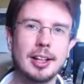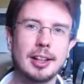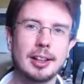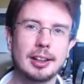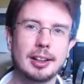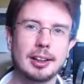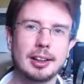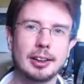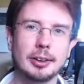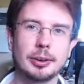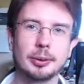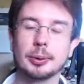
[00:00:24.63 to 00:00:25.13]

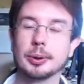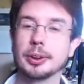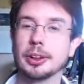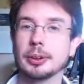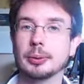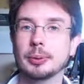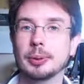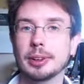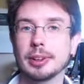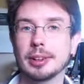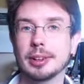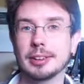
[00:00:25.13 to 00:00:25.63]
the Rookie
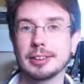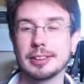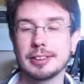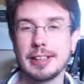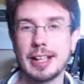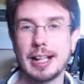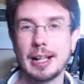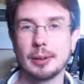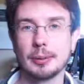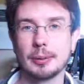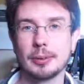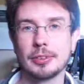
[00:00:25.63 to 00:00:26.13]
Arena is
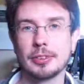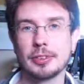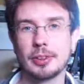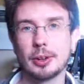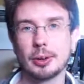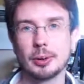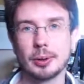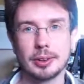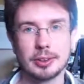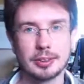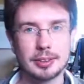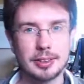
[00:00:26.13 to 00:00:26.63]
down.
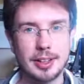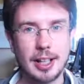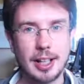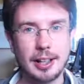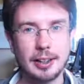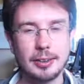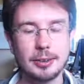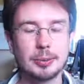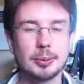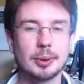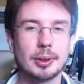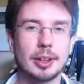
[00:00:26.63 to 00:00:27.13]
So
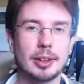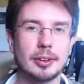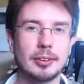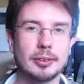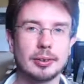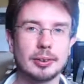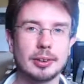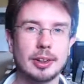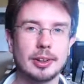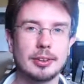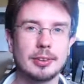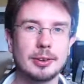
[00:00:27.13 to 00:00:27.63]
instead, what I
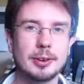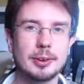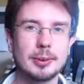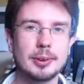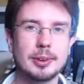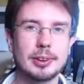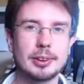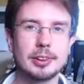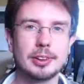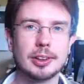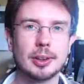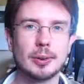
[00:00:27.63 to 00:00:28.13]
thought I'd do
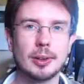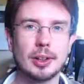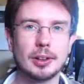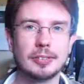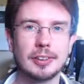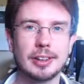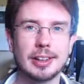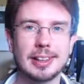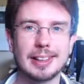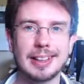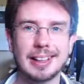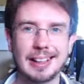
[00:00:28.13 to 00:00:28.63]
is show off
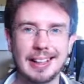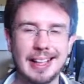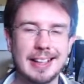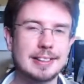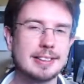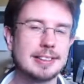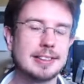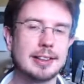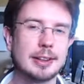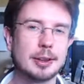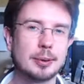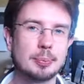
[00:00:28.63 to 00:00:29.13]
a
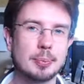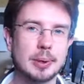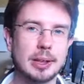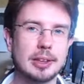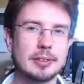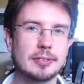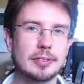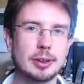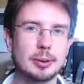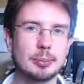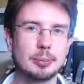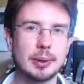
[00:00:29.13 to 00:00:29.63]
classic
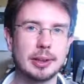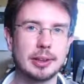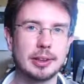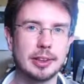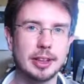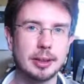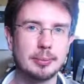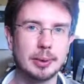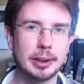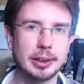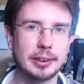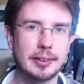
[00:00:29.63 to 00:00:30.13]
PvP
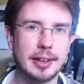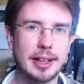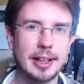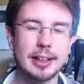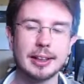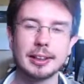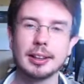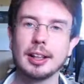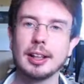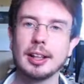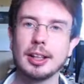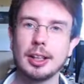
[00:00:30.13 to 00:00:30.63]
gimmick
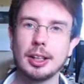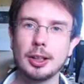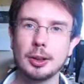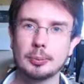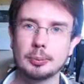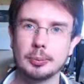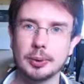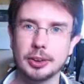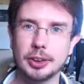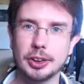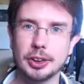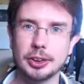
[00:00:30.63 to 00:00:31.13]
deck,
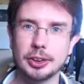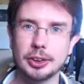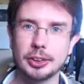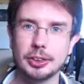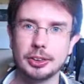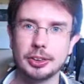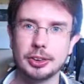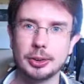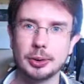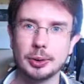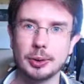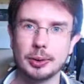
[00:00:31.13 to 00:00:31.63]
Magician
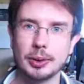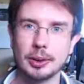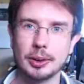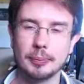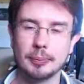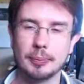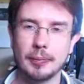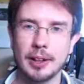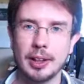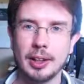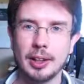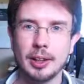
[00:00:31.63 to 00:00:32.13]
Jurh,
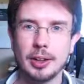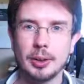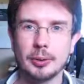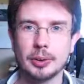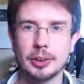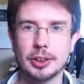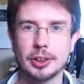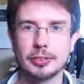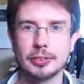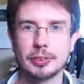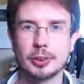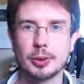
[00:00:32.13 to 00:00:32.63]

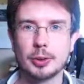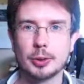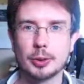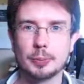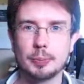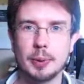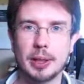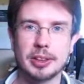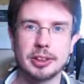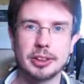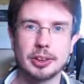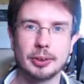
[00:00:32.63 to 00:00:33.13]
which is of course
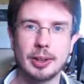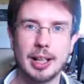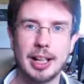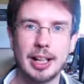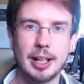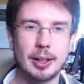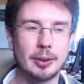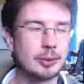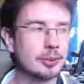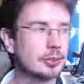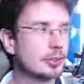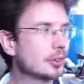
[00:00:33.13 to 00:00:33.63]
based
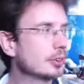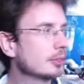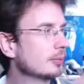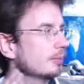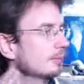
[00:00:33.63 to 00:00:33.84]
around